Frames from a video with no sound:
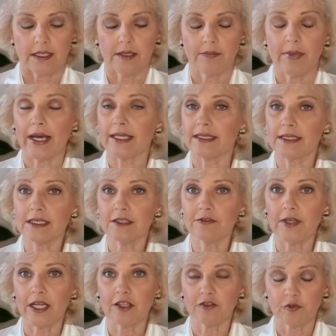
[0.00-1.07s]
A mitral
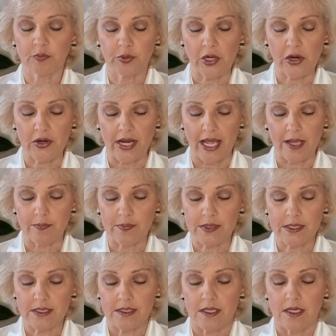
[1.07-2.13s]
valve
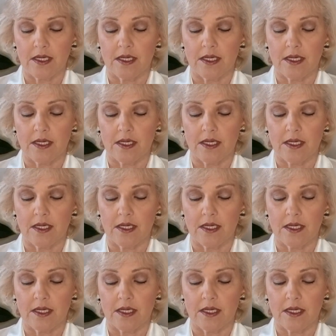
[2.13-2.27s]
prolapse,